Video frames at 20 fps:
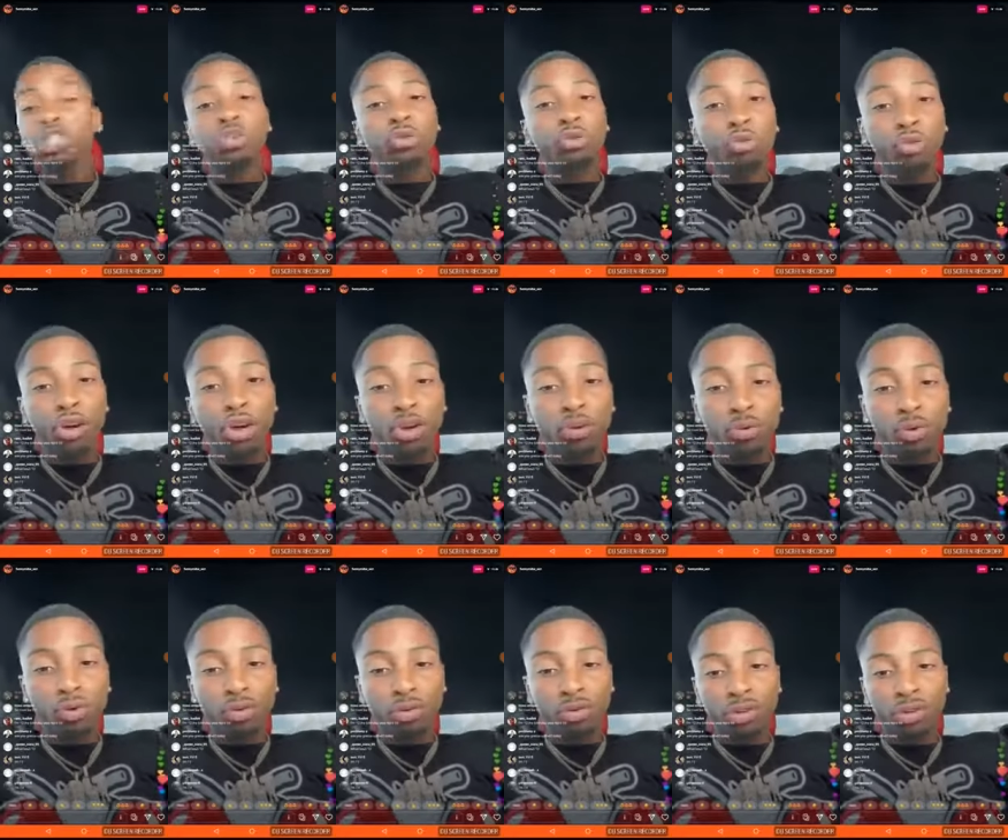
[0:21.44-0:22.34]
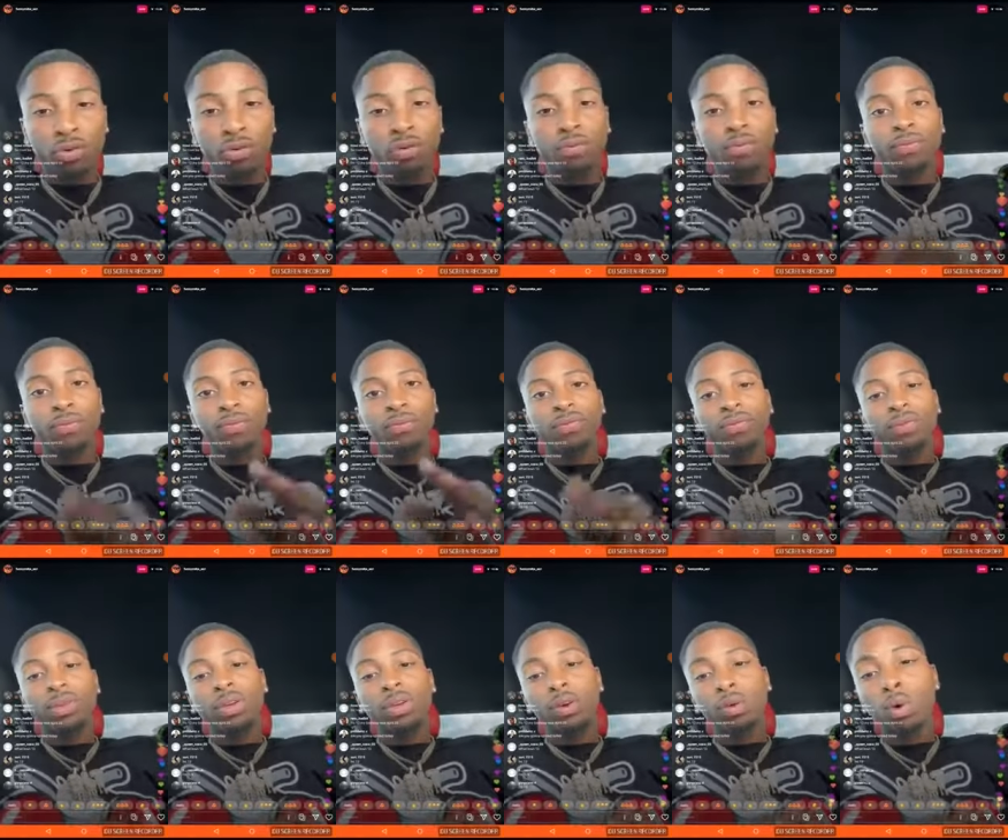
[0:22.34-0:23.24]
we just free Woo, so
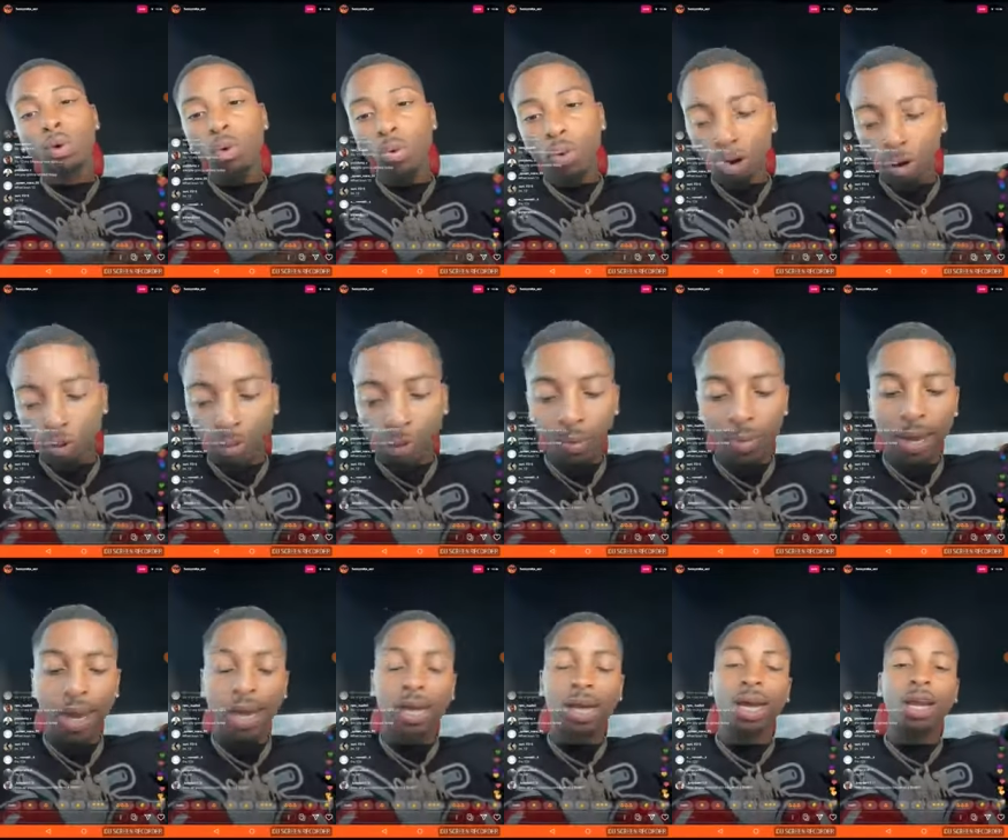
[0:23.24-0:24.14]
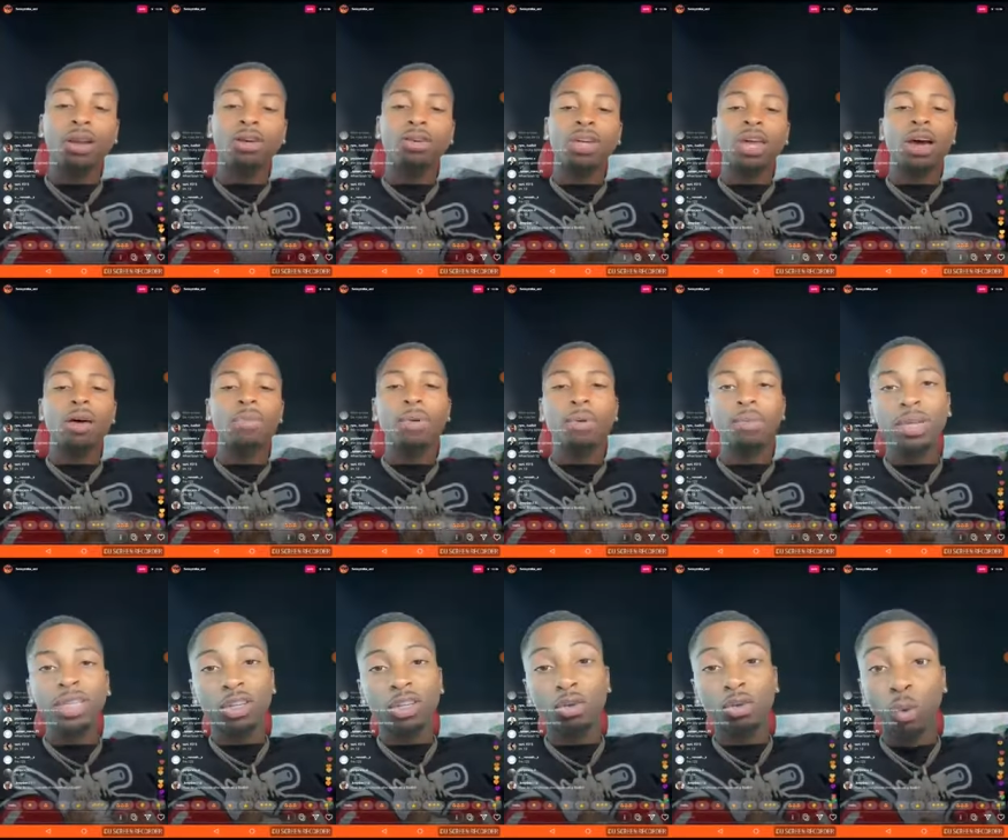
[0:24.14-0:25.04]
Woo will be back. I know y'all been
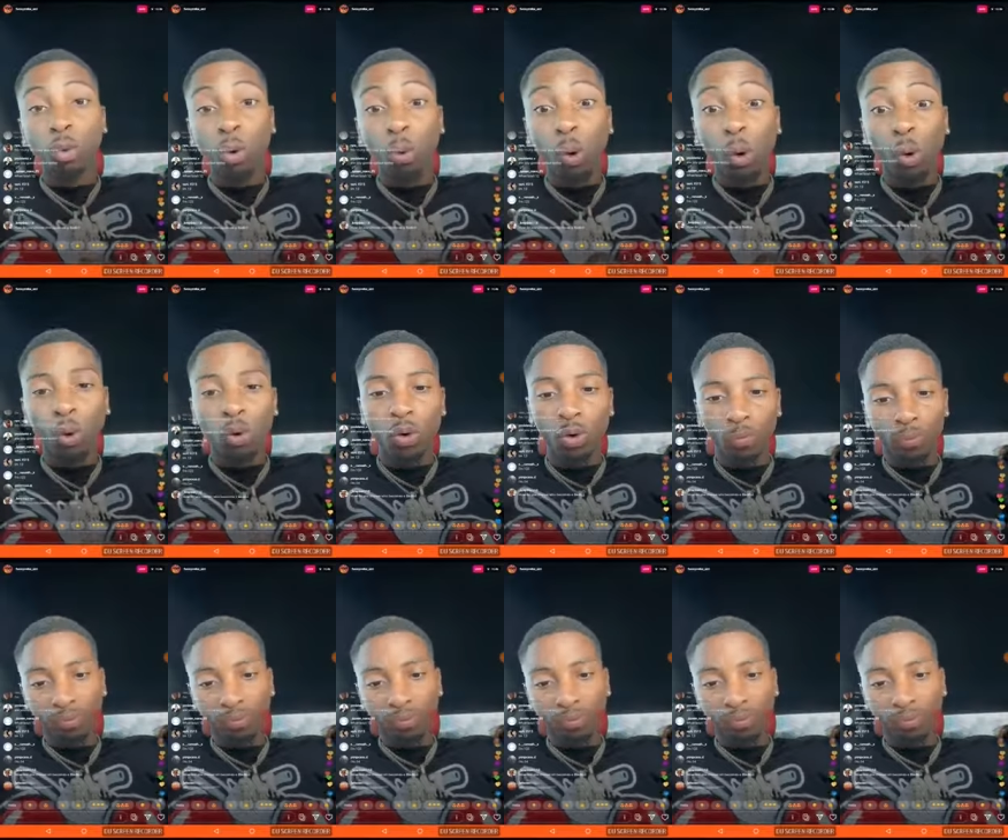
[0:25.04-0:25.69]
missing Woo, Woo,